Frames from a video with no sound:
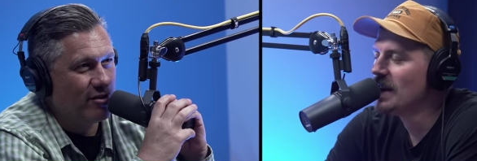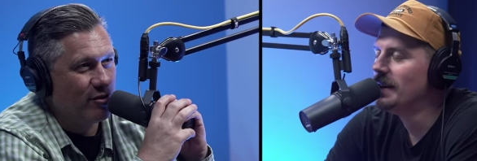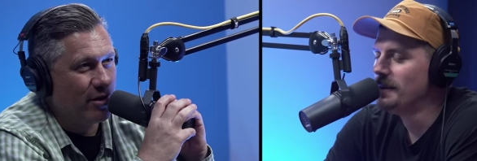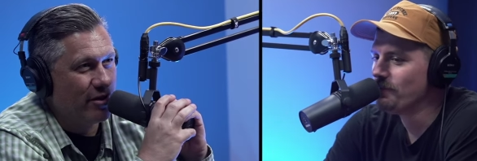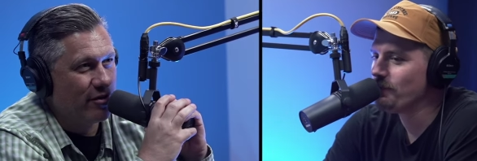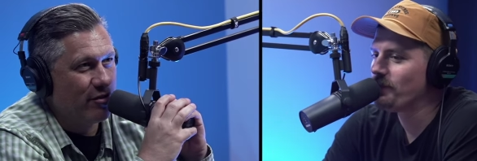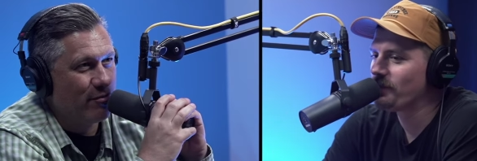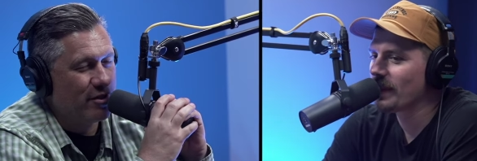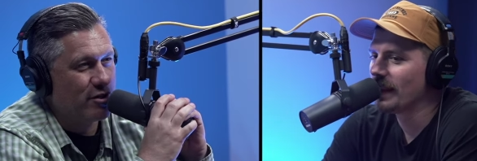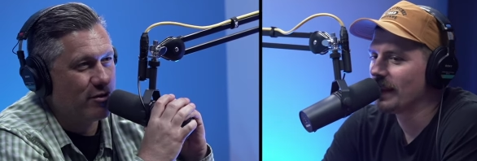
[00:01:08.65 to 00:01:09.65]
Speaker 1: two. Iter-
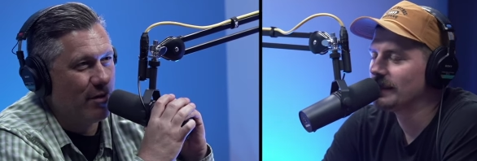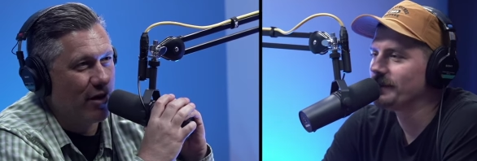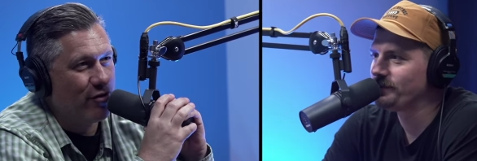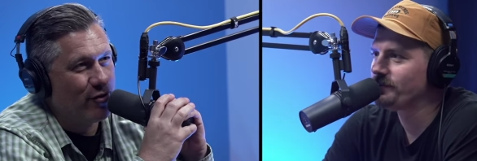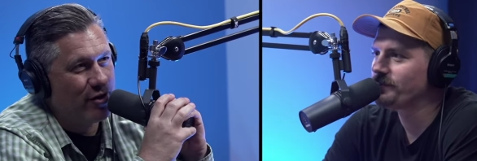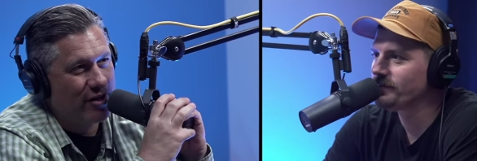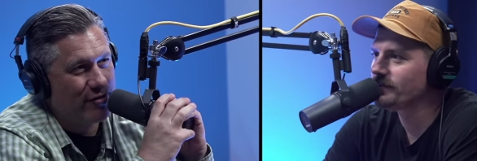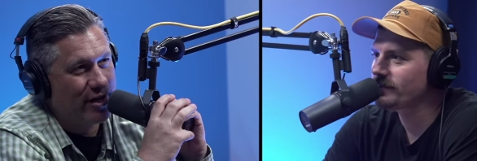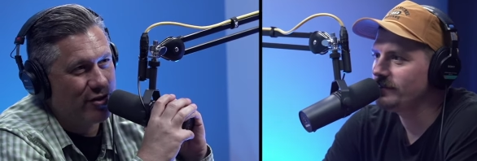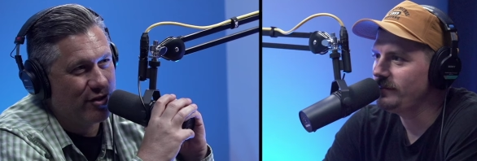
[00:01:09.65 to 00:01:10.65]
th this is my third
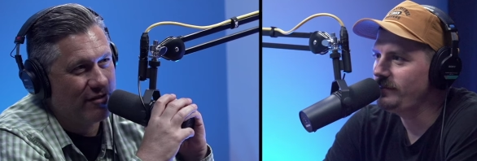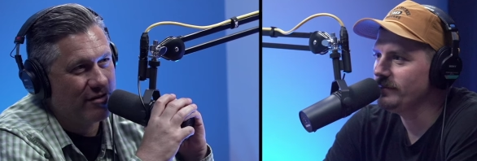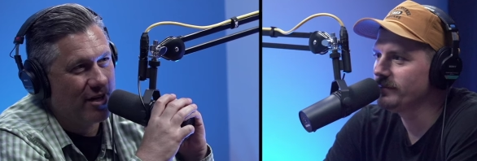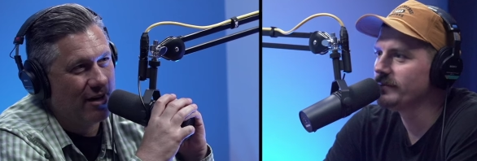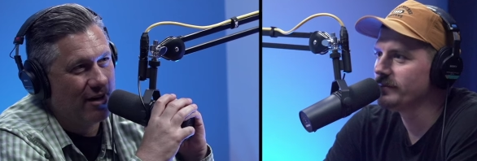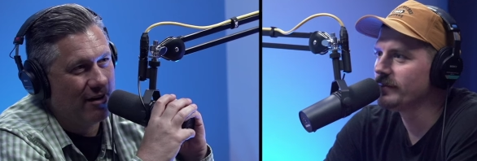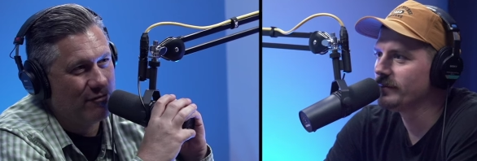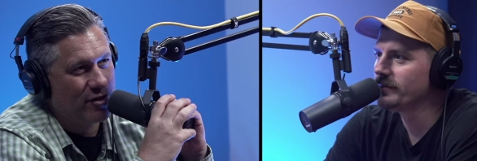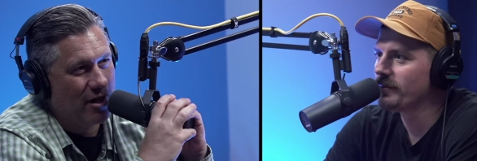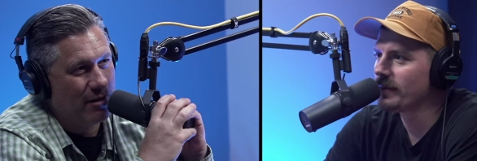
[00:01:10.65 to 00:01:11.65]
iteration of Tom
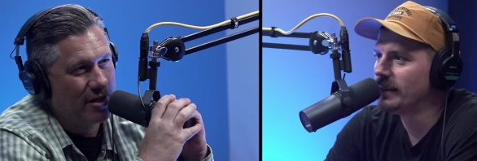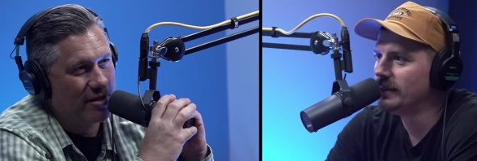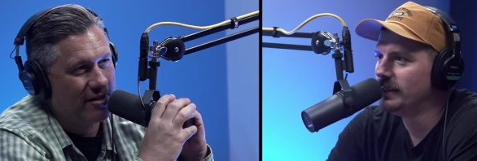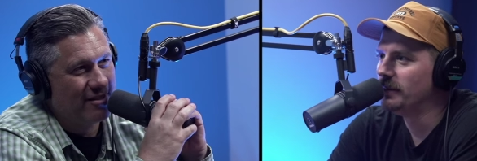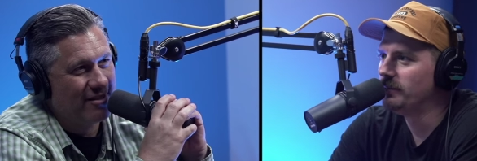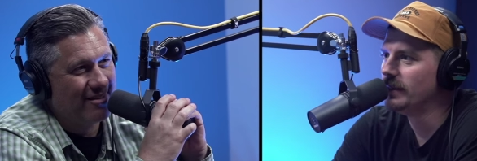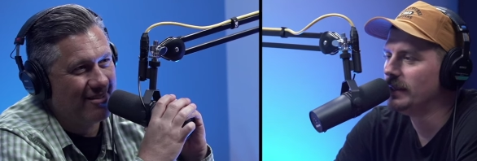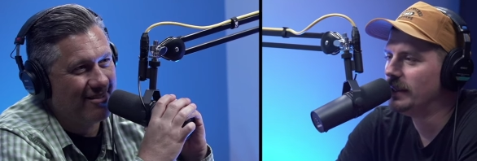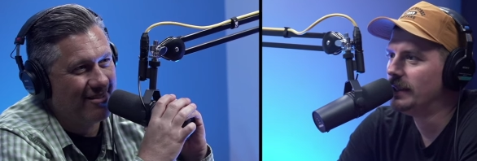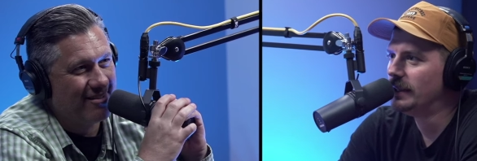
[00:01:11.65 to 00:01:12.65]
of Tommy. Yep,
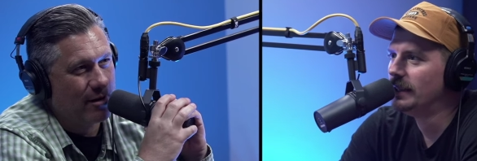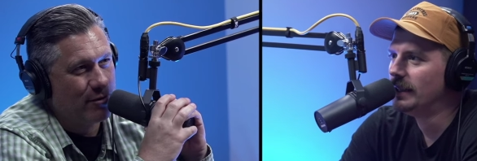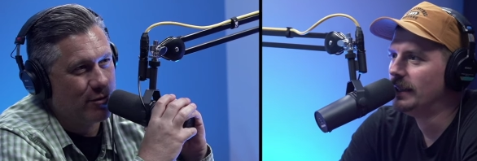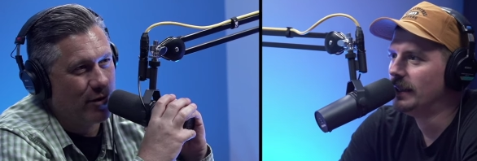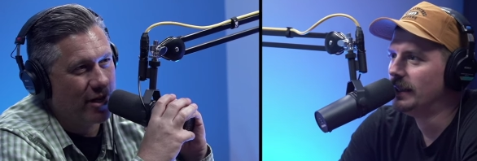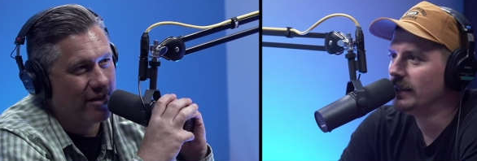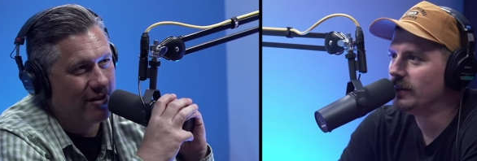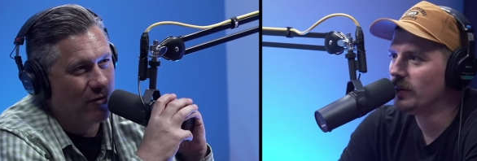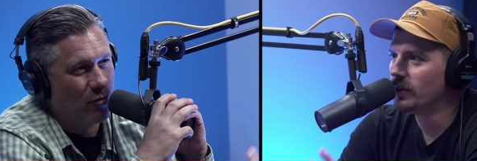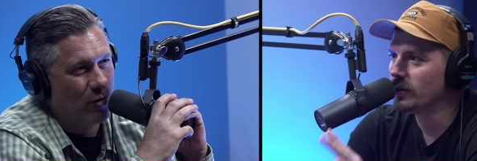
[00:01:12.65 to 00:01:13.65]
Tommy's weight.
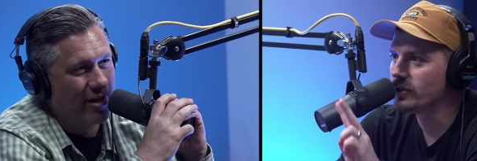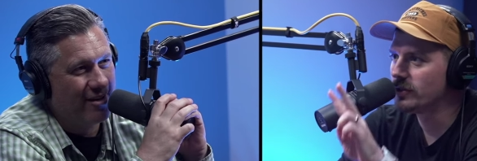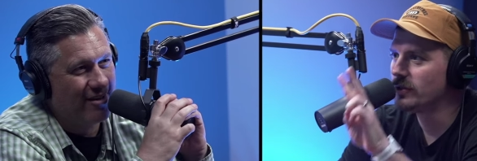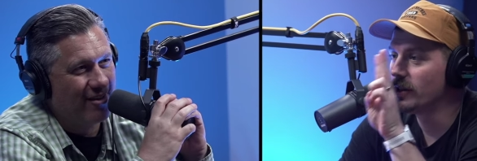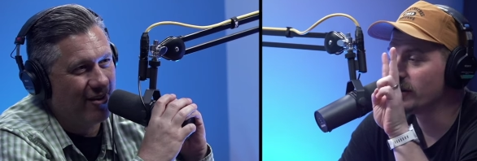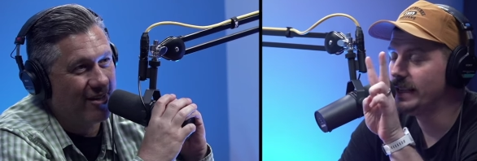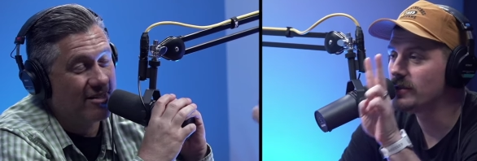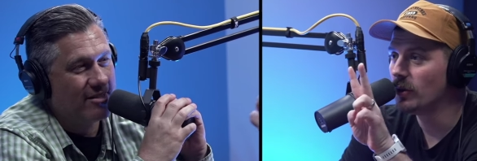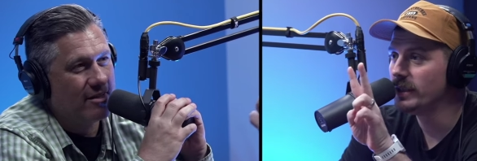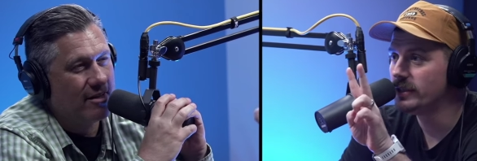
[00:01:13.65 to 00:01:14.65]
There's, weight. There is
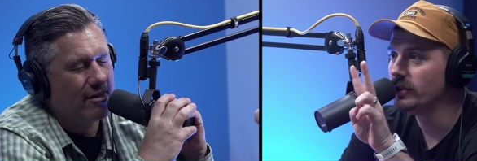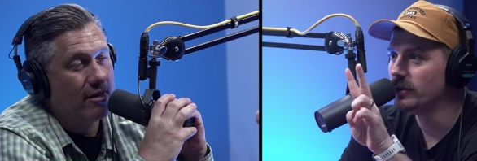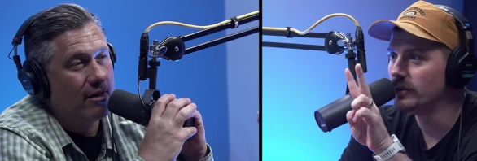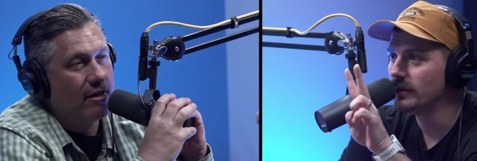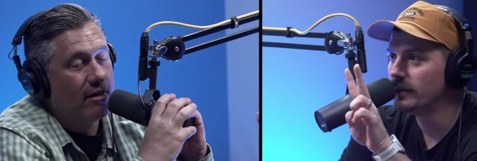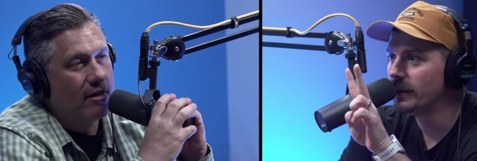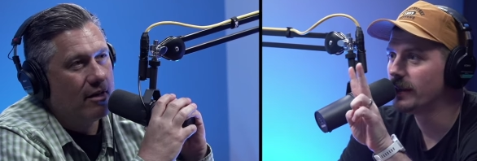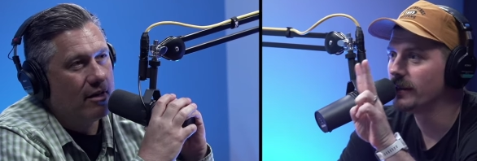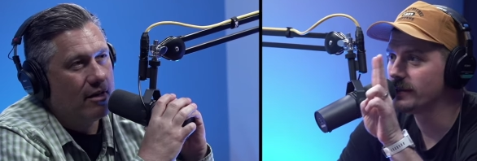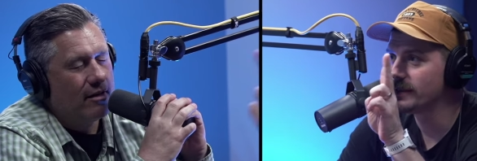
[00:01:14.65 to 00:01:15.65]
Speaker 2: only two.
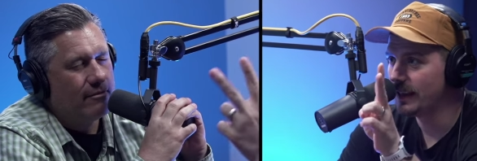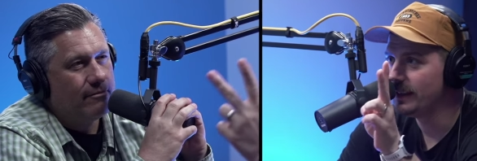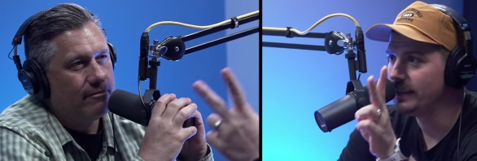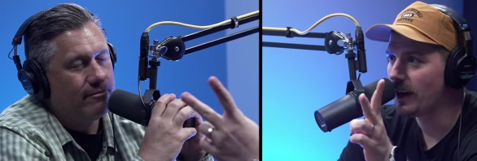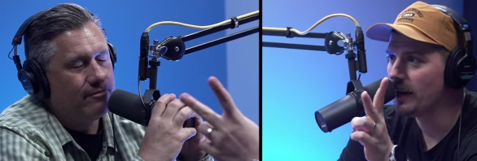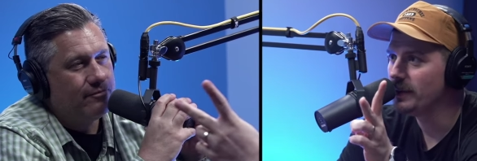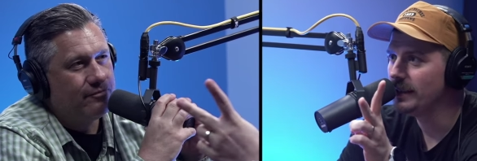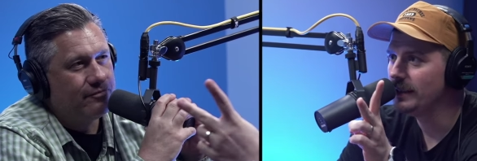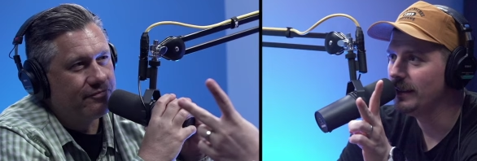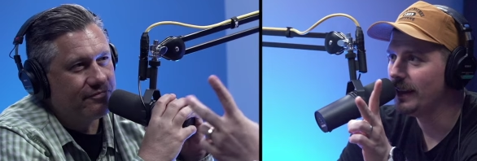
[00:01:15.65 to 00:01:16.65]
There's skinny
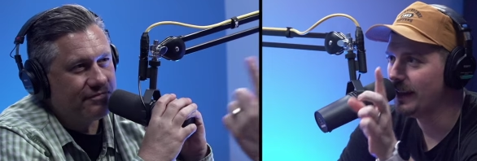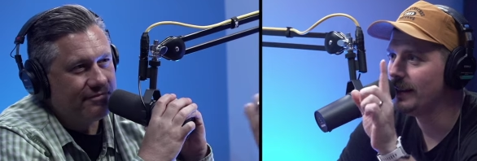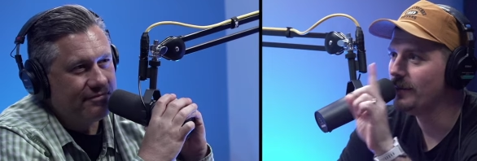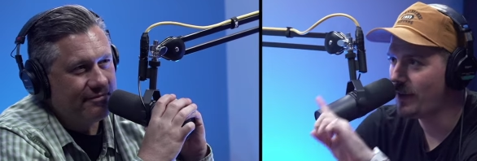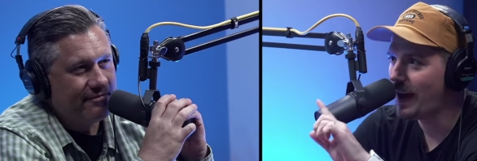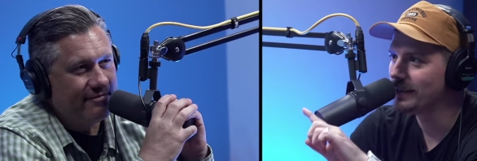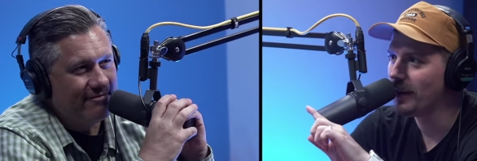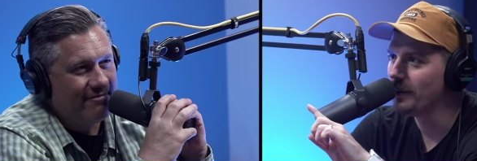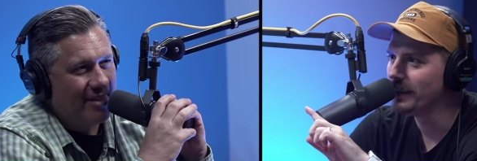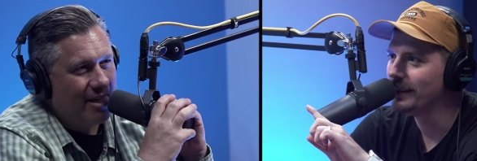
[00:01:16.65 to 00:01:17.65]
Tommy and fat
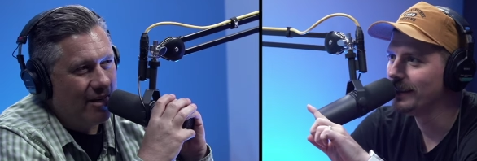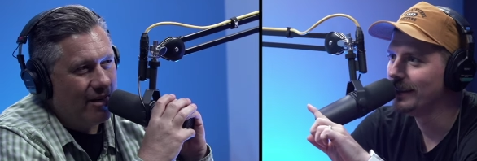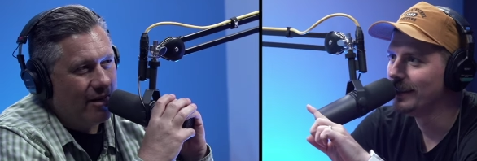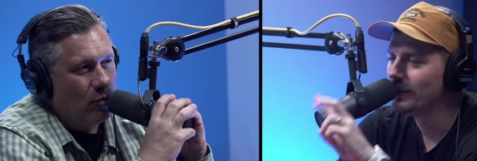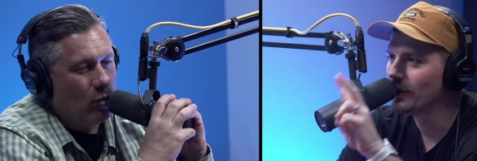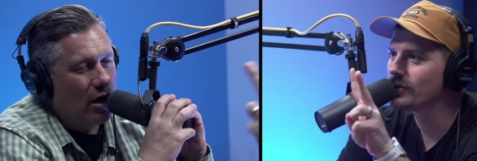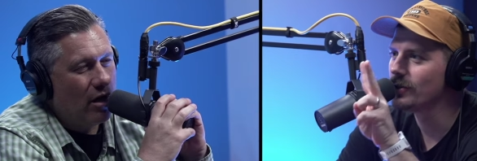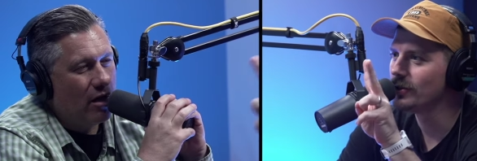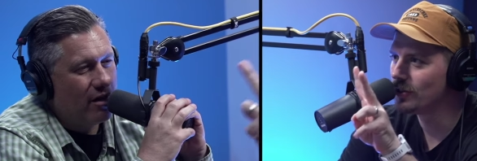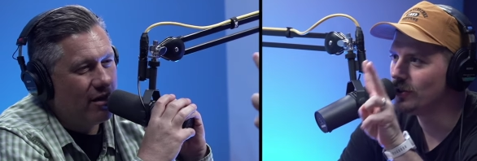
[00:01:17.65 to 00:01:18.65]
Tommy. Those well,
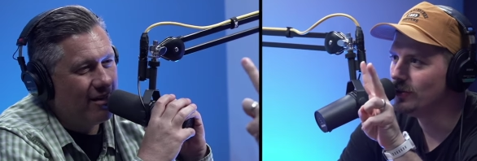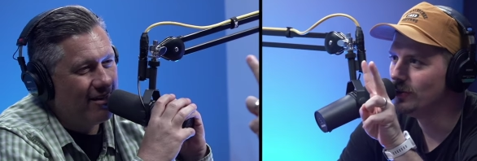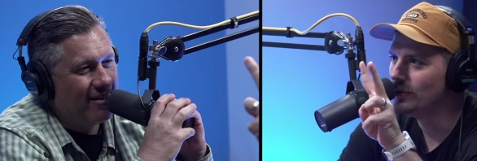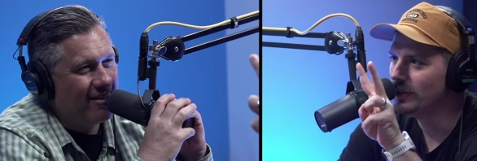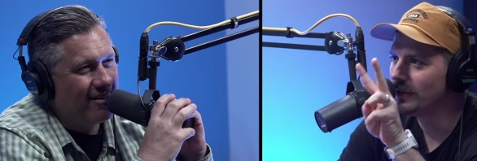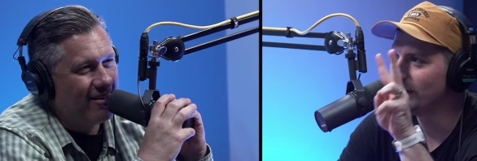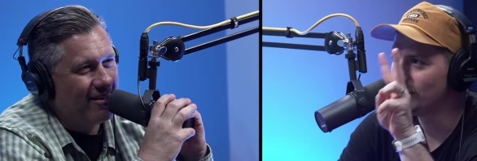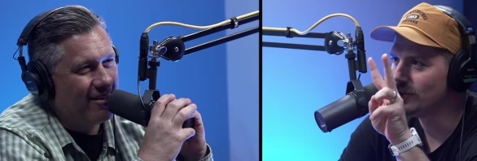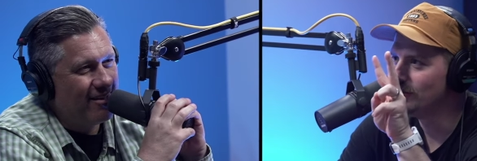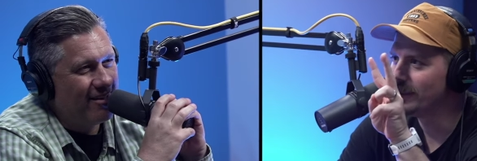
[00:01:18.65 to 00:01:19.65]
are the two the
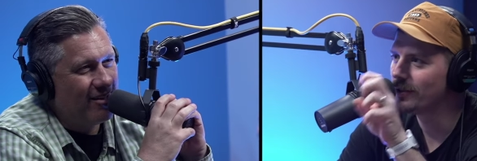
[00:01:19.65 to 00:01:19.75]
two